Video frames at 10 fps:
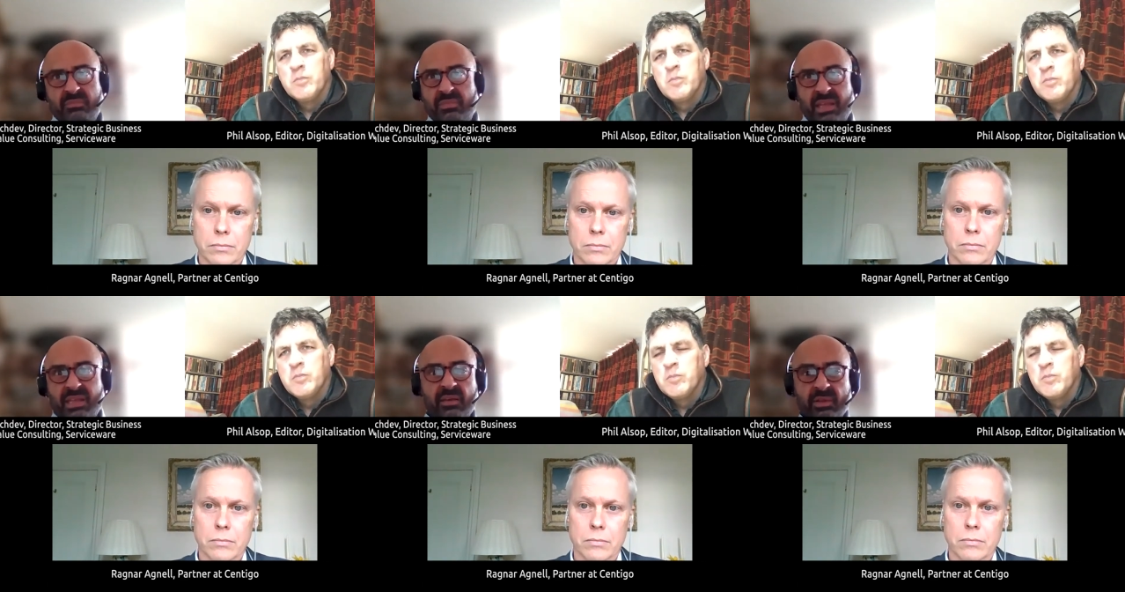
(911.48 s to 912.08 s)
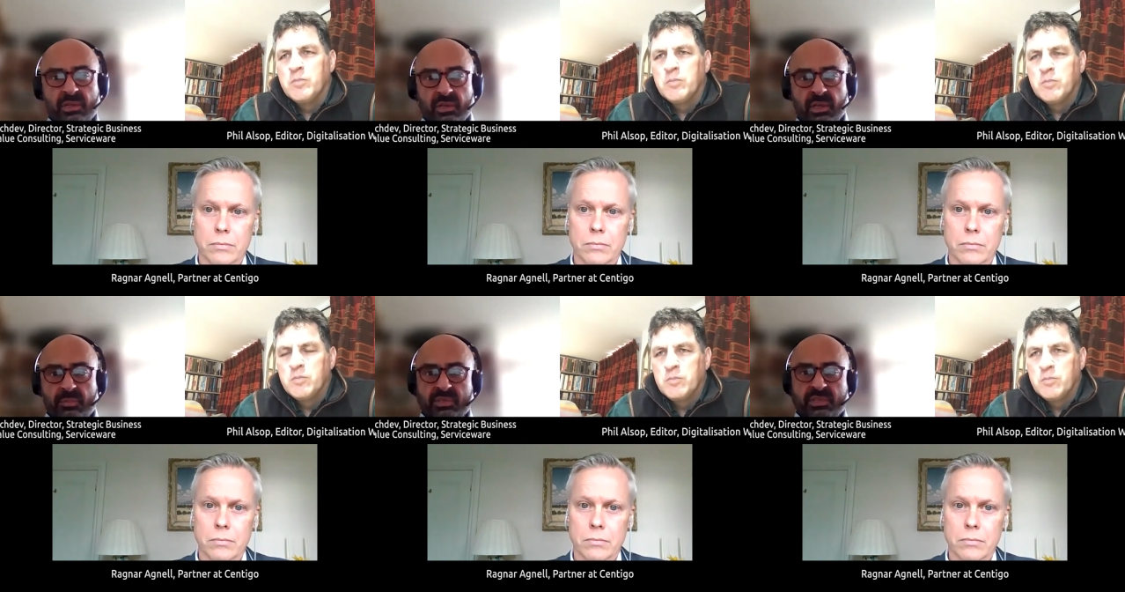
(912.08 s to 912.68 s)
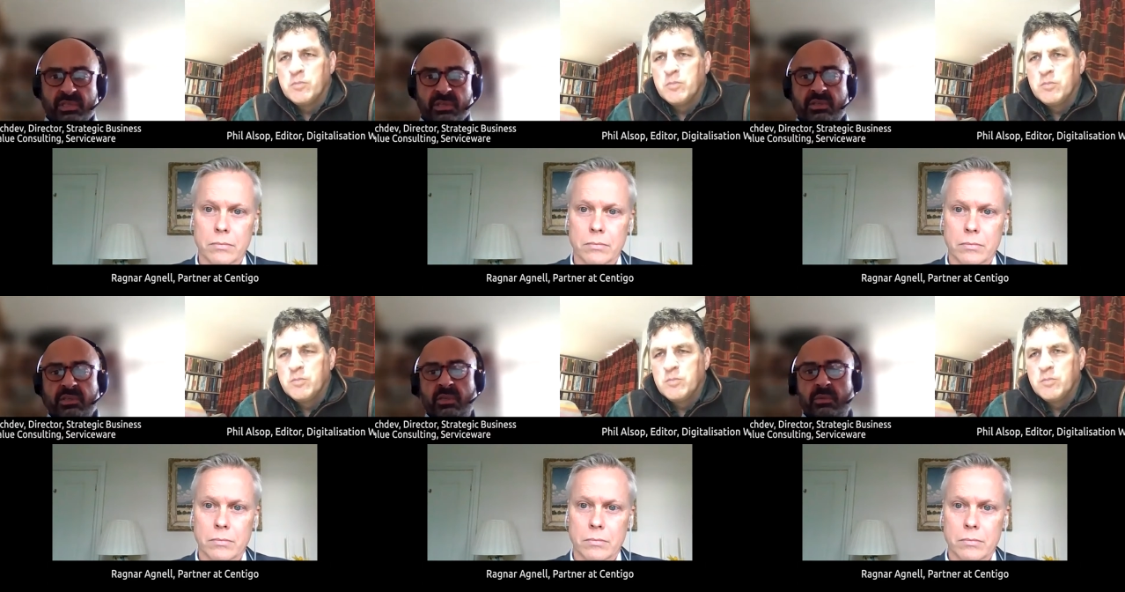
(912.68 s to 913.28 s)
Speaker 1: in a kind of a unique position
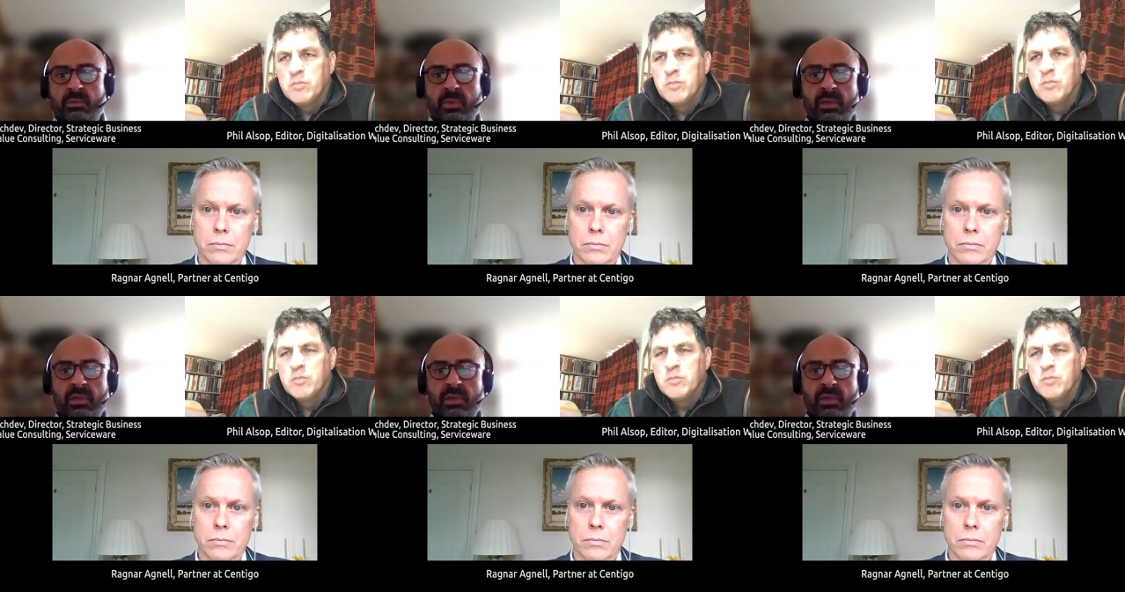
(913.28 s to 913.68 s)
to